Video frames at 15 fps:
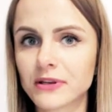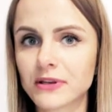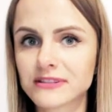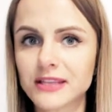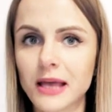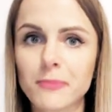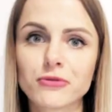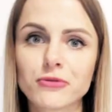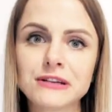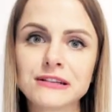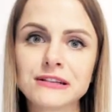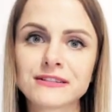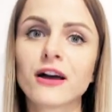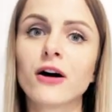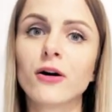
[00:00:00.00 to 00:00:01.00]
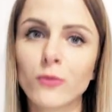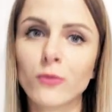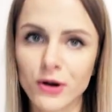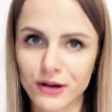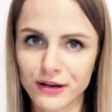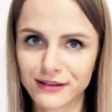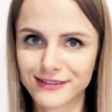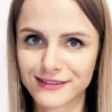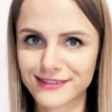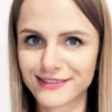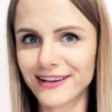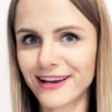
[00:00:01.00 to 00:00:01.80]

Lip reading: separate words.